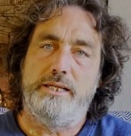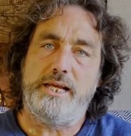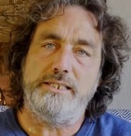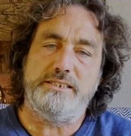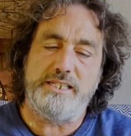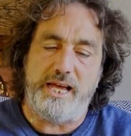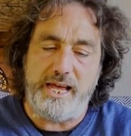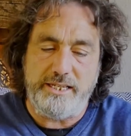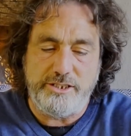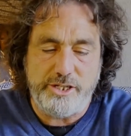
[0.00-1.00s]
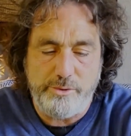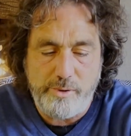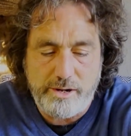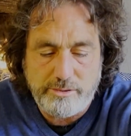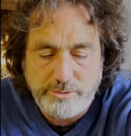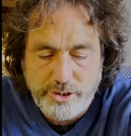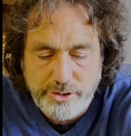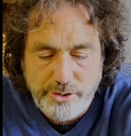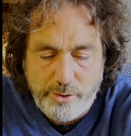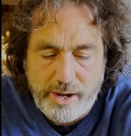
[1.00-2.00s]
Cancer, how you doing? Welcome to
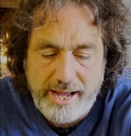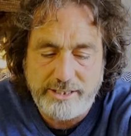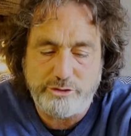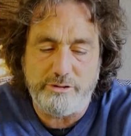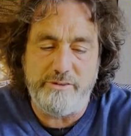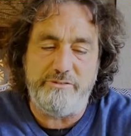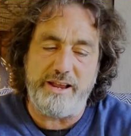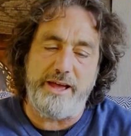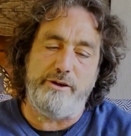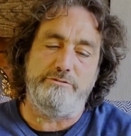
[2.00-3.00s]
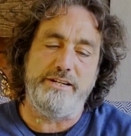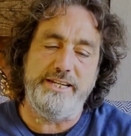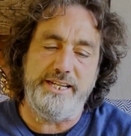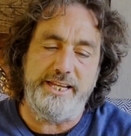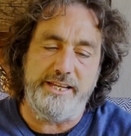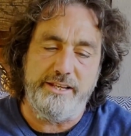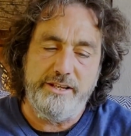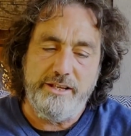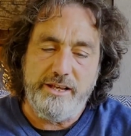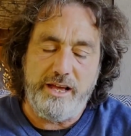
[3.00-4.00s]
your Astroflower reading.
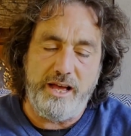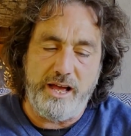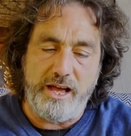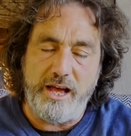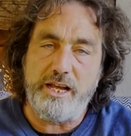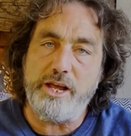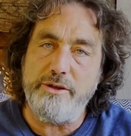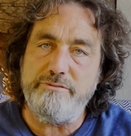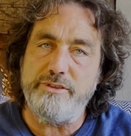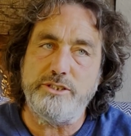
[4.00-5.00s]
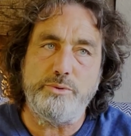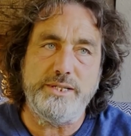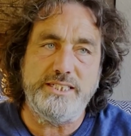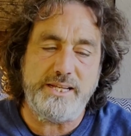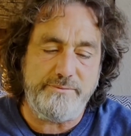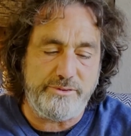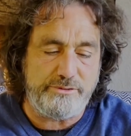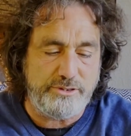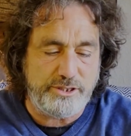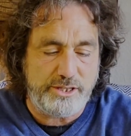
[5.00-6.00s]
Uh, going from the 27th
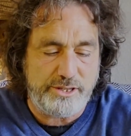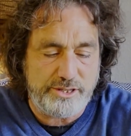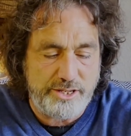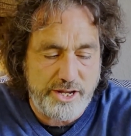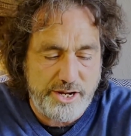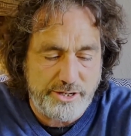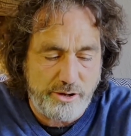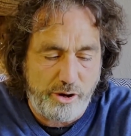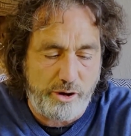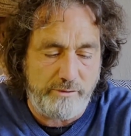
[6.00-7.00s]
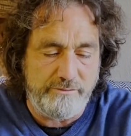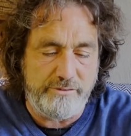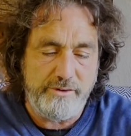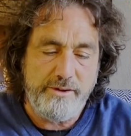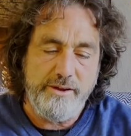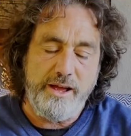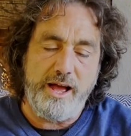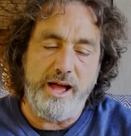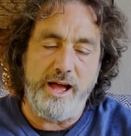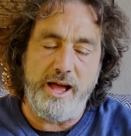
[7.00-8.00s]
through to the 3rd of
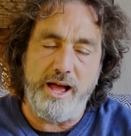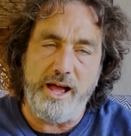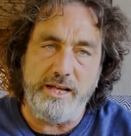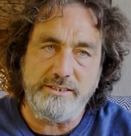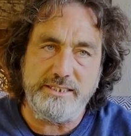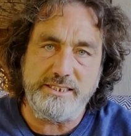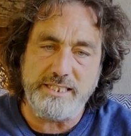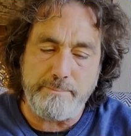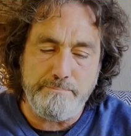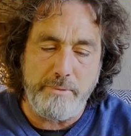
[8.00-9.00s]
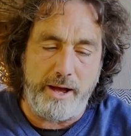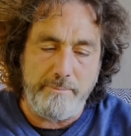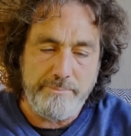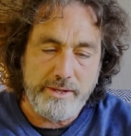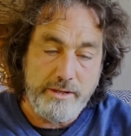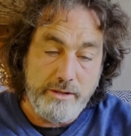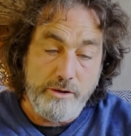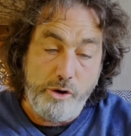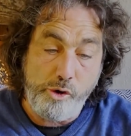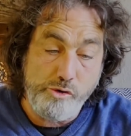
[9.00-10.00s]
uh, December.
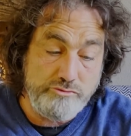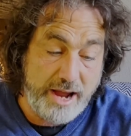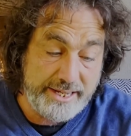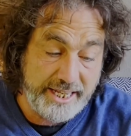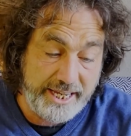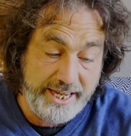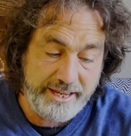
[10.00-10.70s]
Already,